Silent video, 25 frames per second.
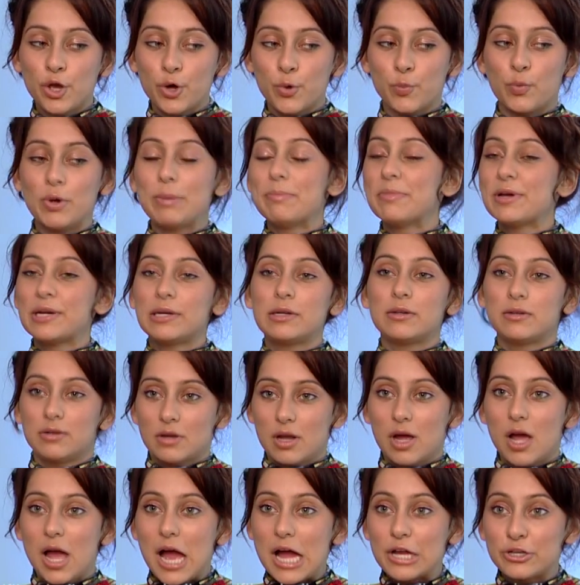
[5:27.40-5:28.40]
women
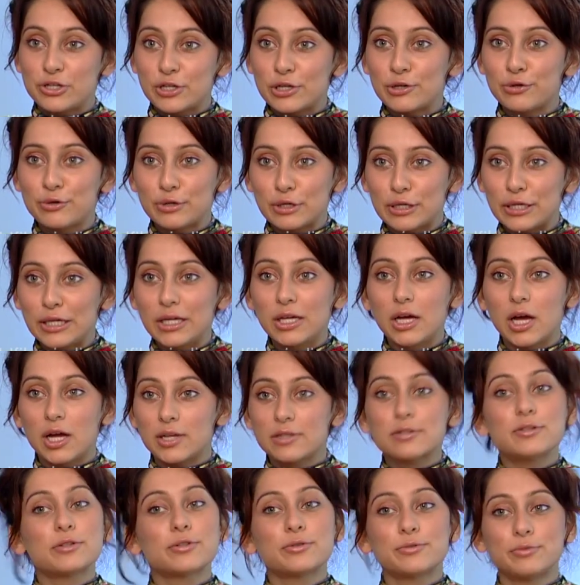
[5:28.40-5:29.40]
generally are
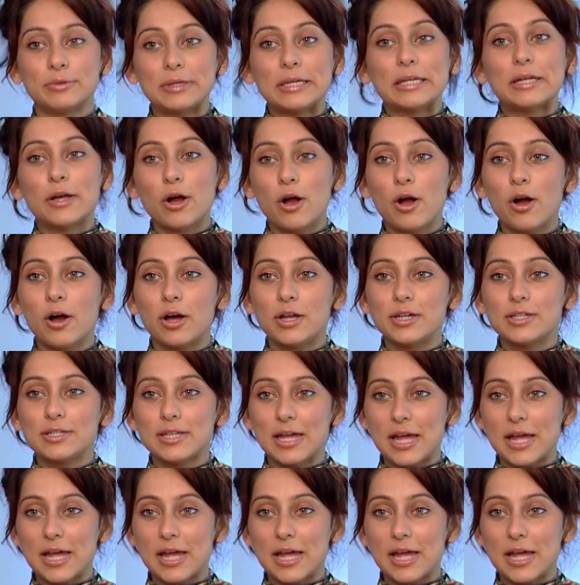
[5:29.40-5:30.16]
just really hot,